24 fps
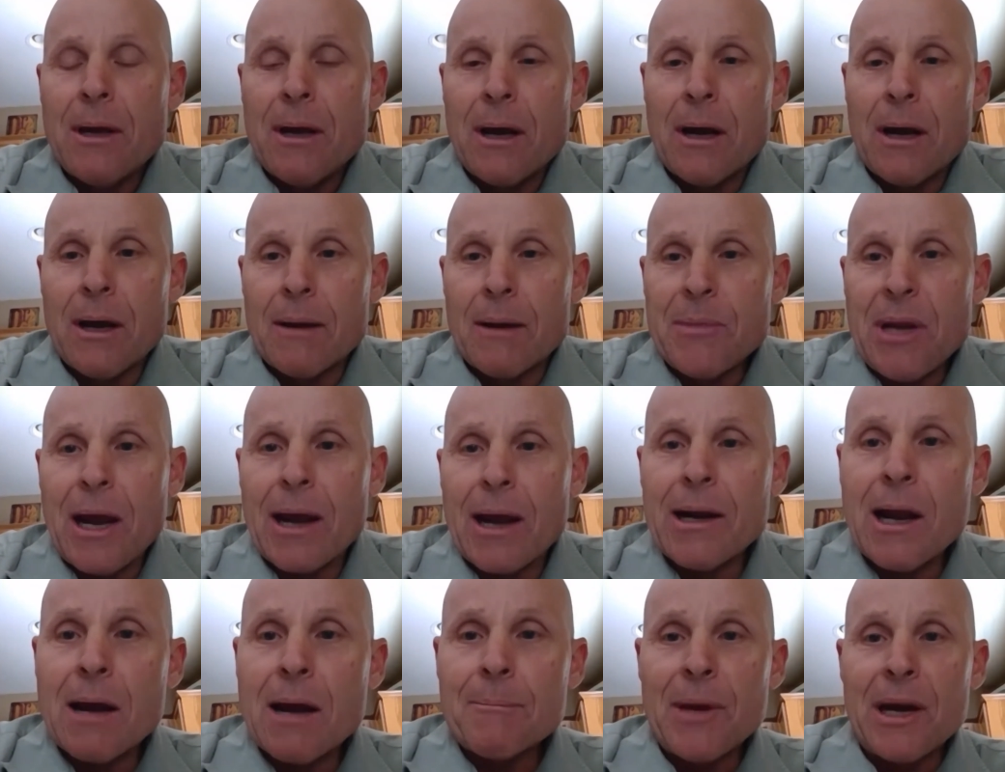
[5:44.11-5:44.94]
yeah, I
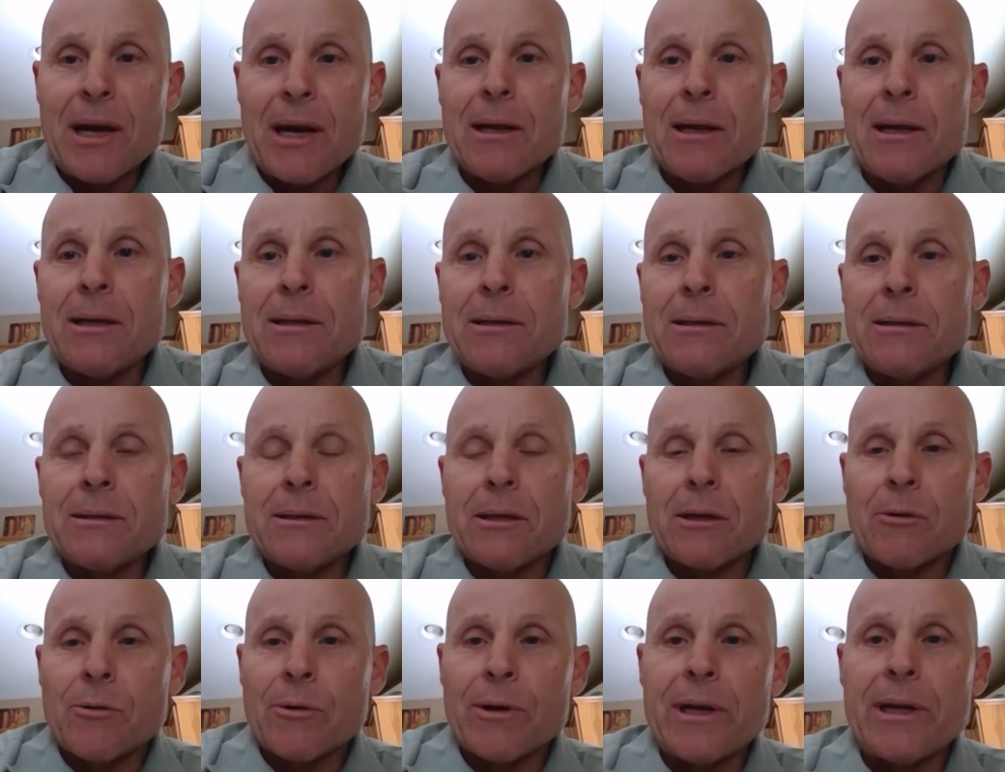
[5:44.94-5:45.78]
got my
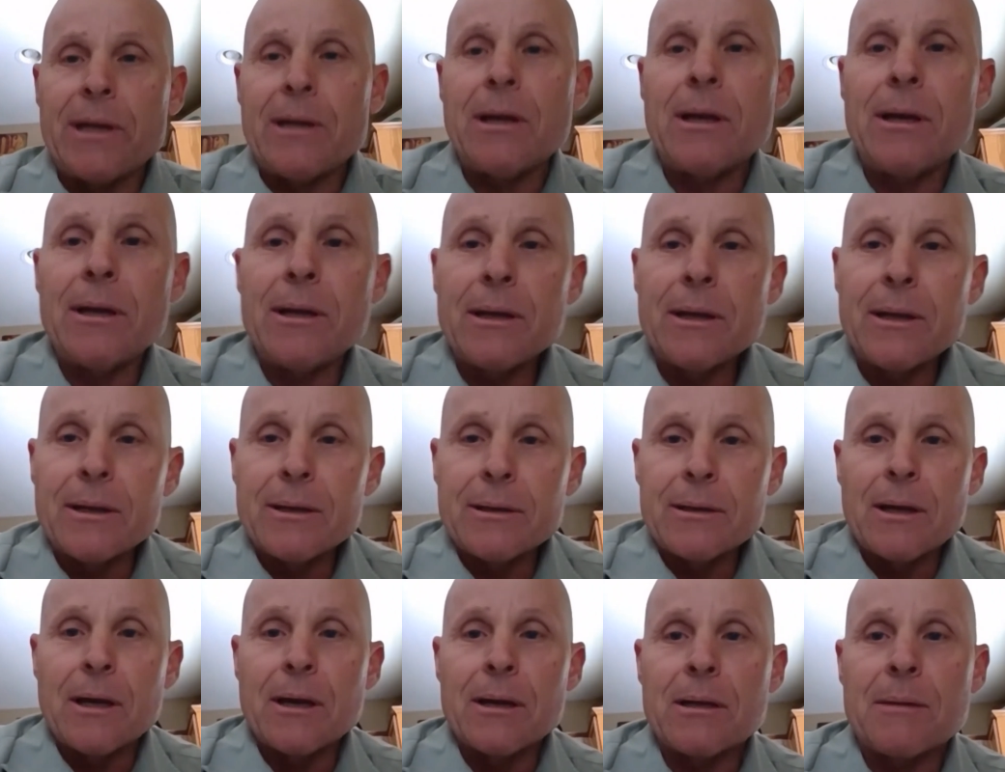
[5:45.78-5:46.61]
degree
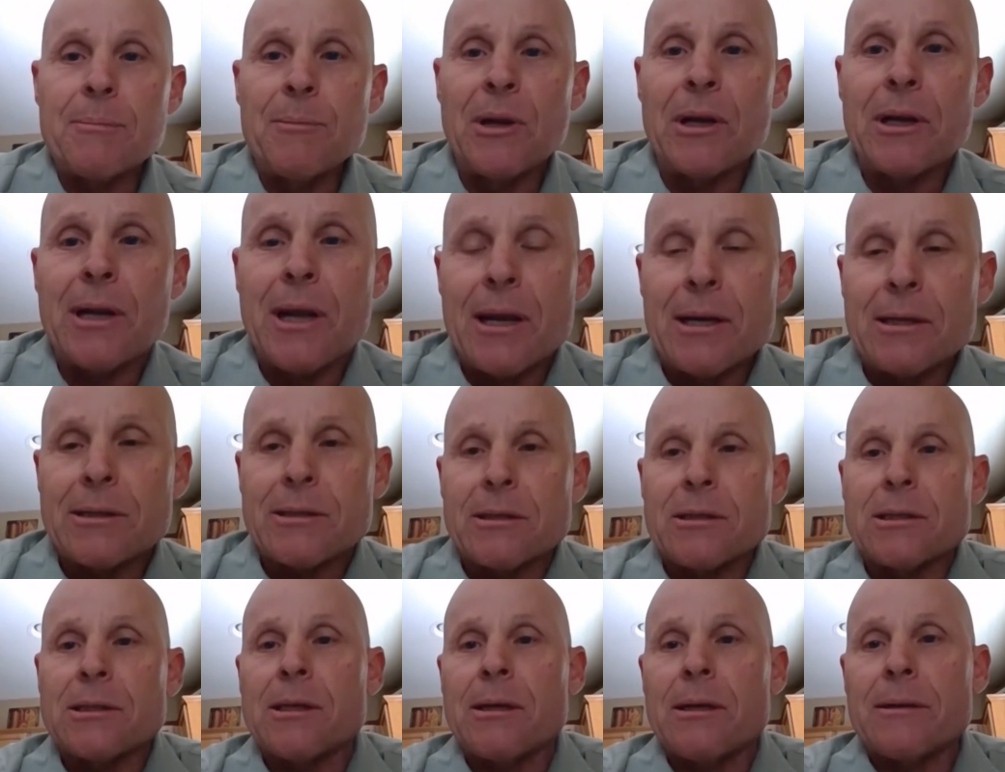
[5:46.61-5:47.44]
in
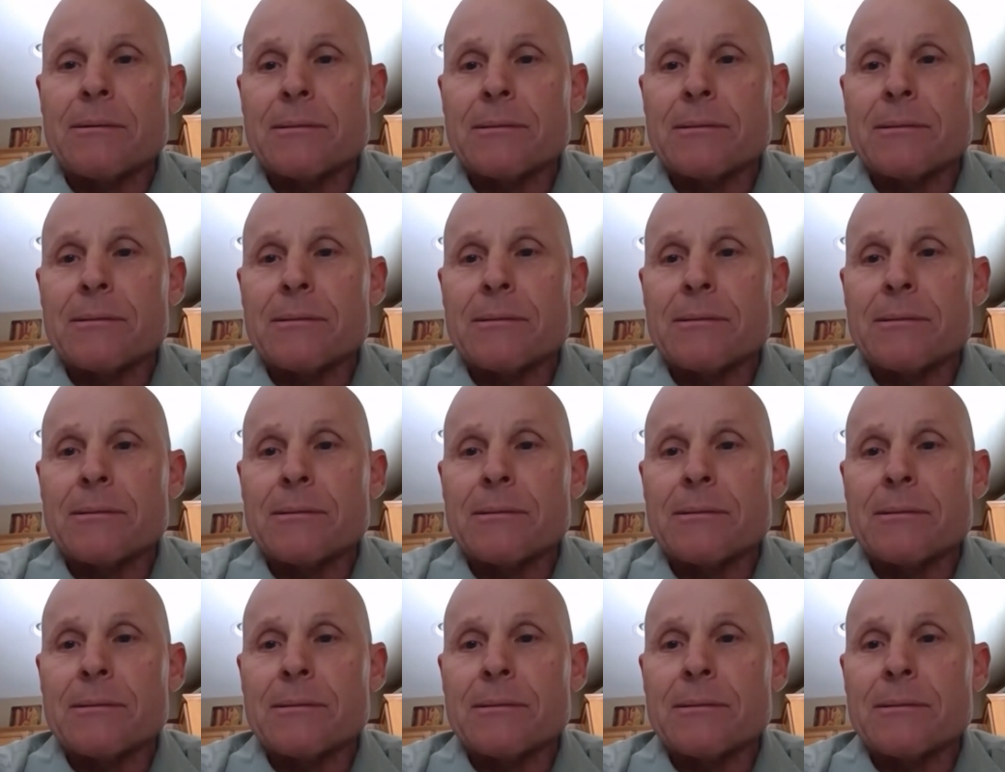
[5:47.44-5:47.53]
communications